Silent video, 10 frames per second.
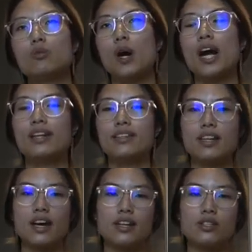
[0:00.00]
why I
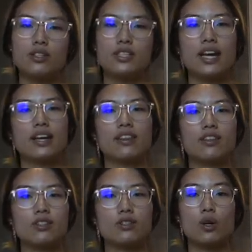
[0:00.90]
decided to take
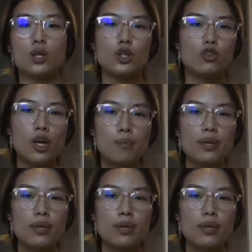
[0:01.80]
this solo trip.